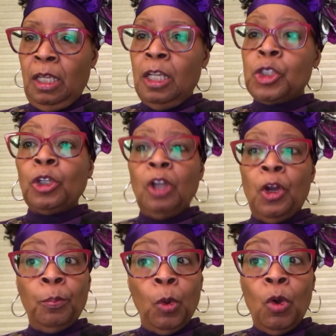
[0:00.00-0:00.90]
to
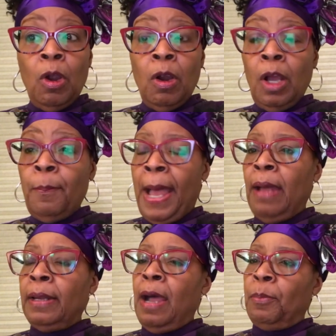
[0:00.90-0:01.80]
learn more
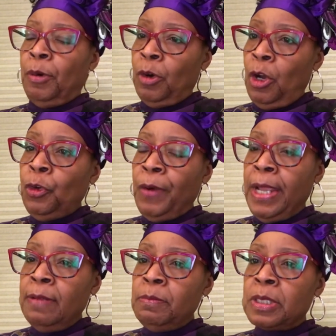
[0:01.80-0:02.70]
about our
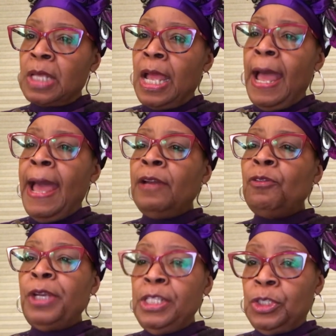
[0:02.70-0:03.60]
programs
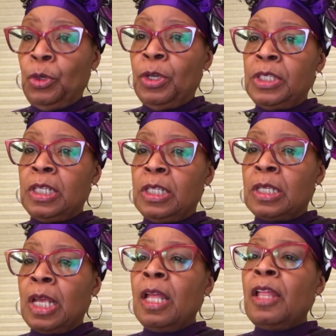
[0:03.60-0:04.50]
and
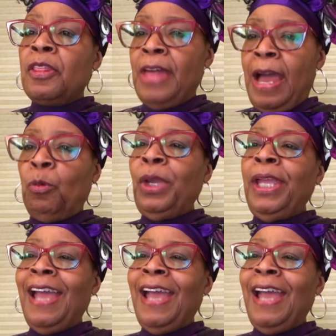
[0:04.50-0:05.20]
resources that we